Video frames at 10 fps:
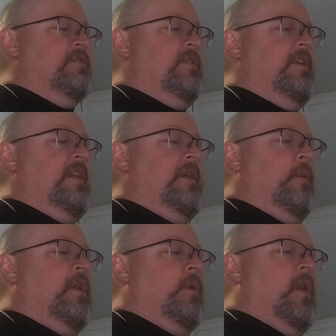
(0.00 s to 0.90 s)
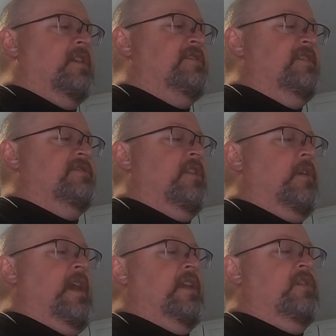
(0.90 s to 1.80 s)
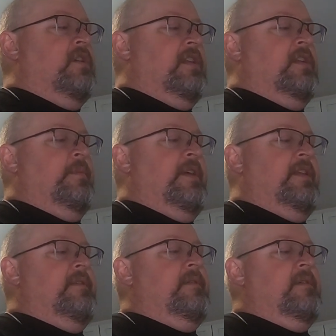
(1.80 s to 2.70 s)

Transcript: or that want to watch this and learn how to cook a little bit,